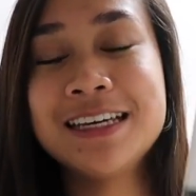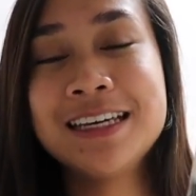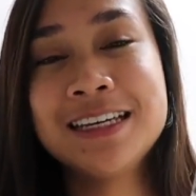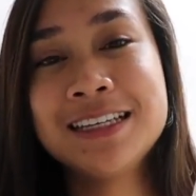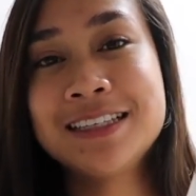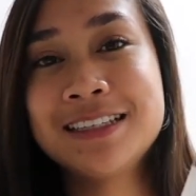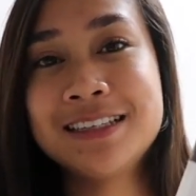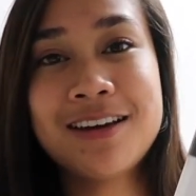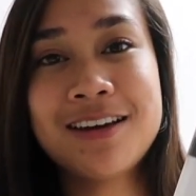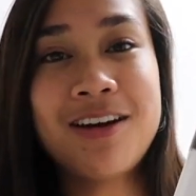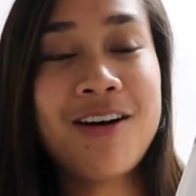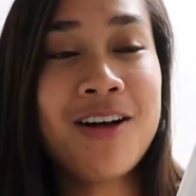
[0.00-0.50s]

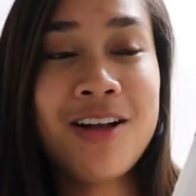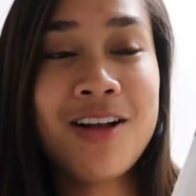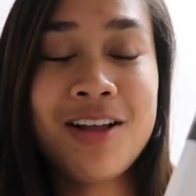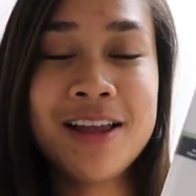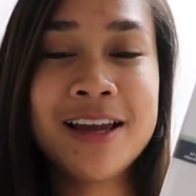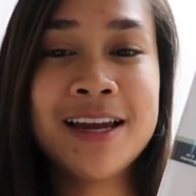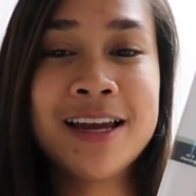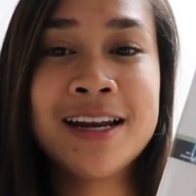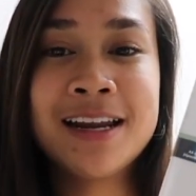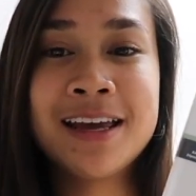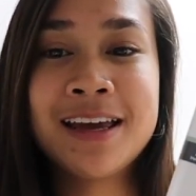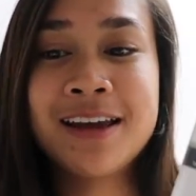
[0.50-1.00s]
It's all
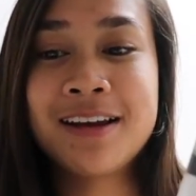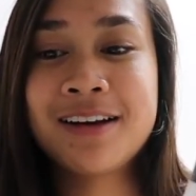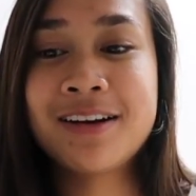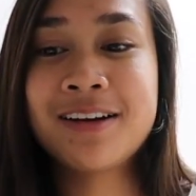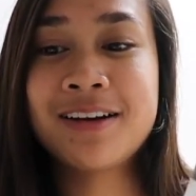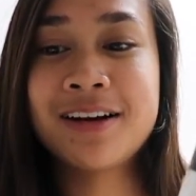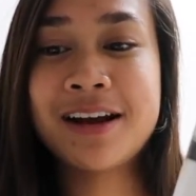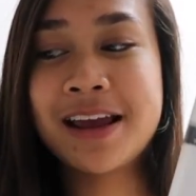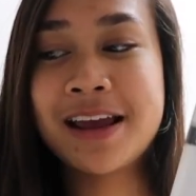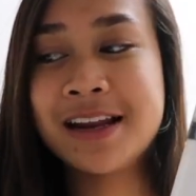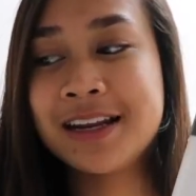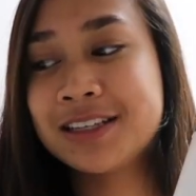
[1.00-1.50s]
in here
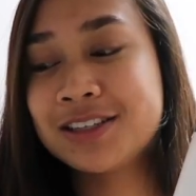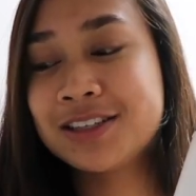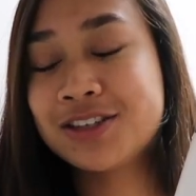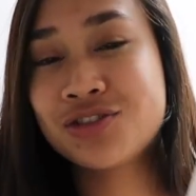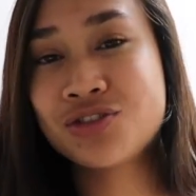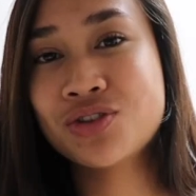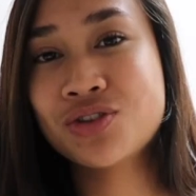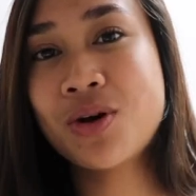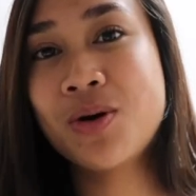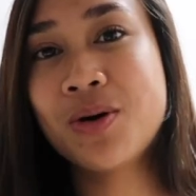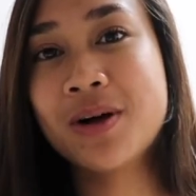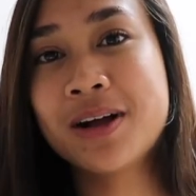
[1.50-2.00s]
and it's
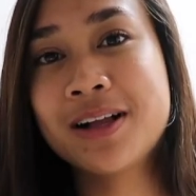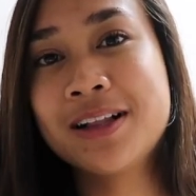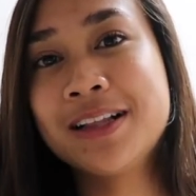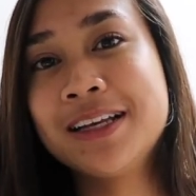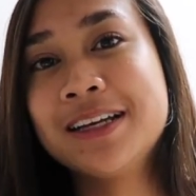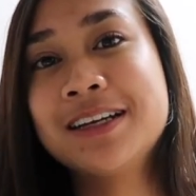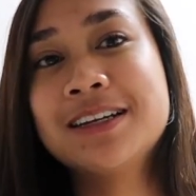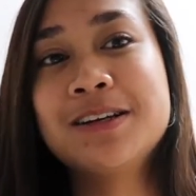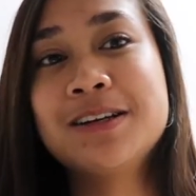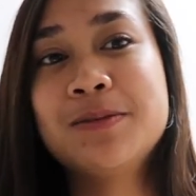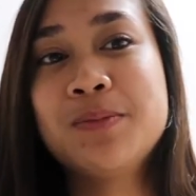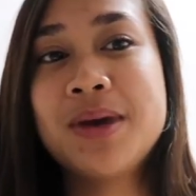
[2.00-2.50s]
so
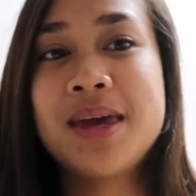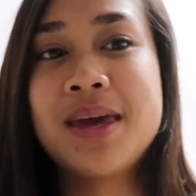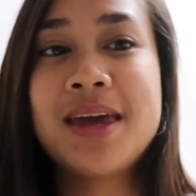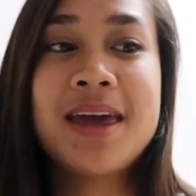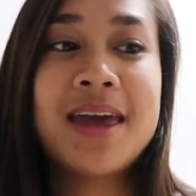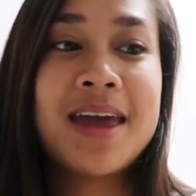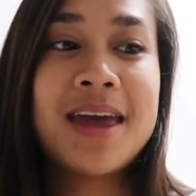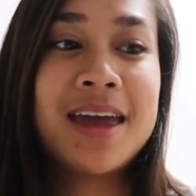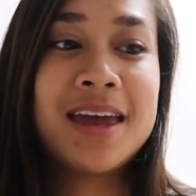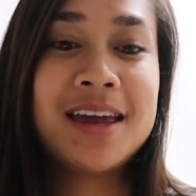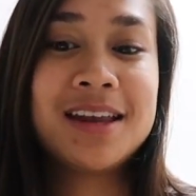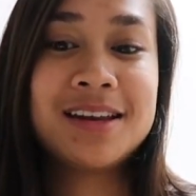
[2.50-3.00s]
clear to
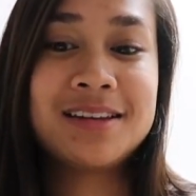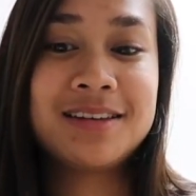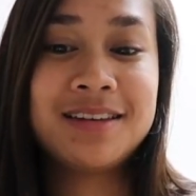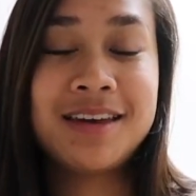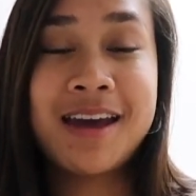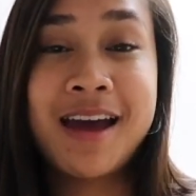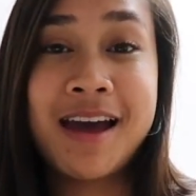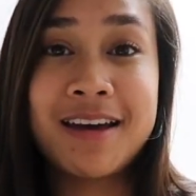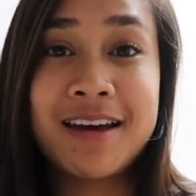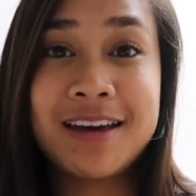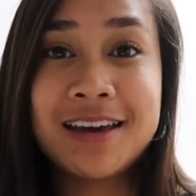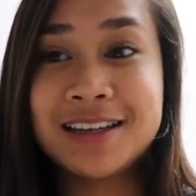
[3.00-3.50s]
me, and
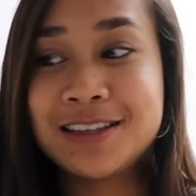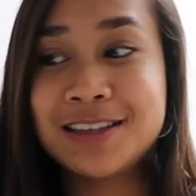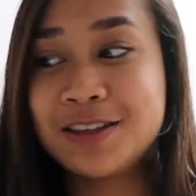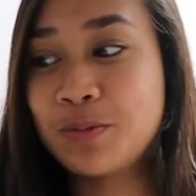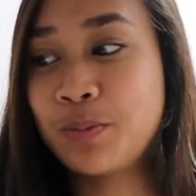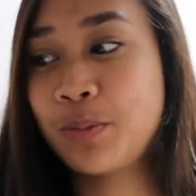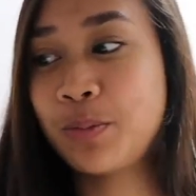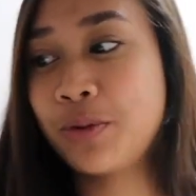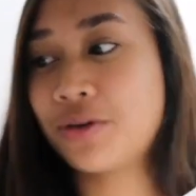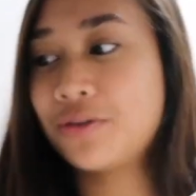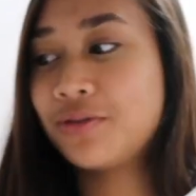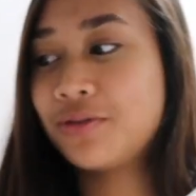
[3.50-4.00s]
yeah, it's
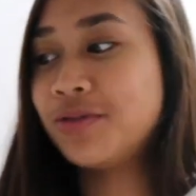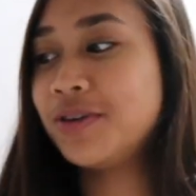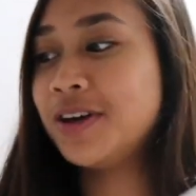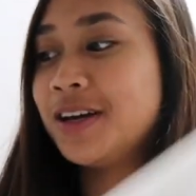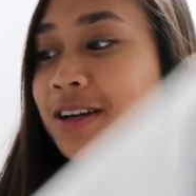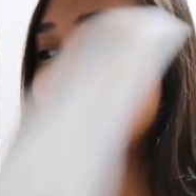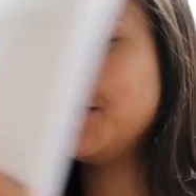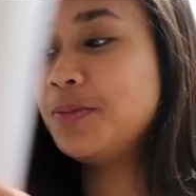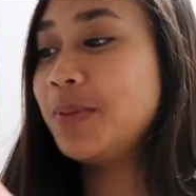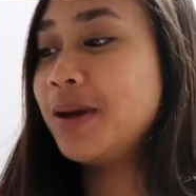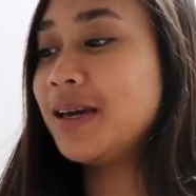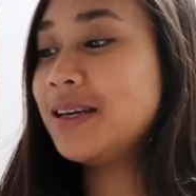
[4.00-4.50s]
perfect